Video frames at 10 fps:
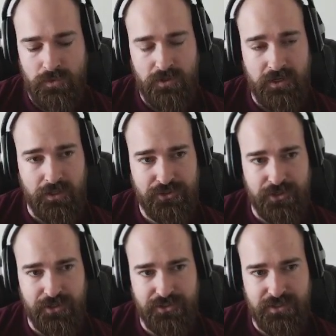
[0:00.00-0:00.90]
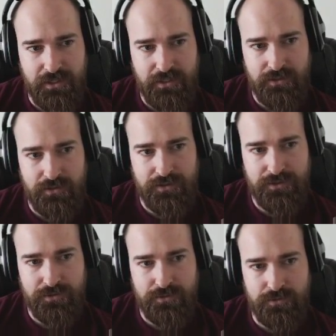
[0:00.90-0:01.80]
Knowledge sharing just ended. Let's
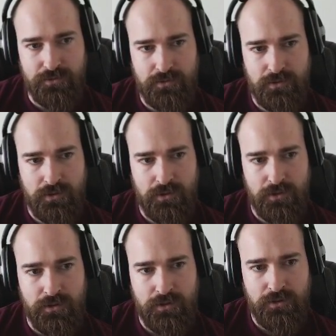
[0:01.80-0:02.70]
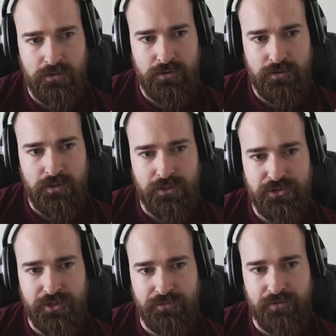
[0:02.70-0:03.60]
do knowledge
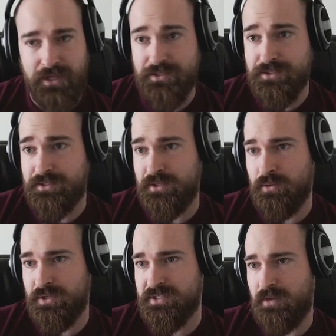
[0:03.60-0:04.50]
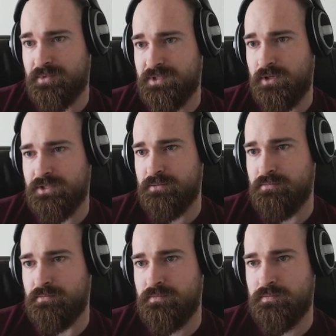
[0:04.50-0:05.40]
sharing to France. He will accept. Awesome.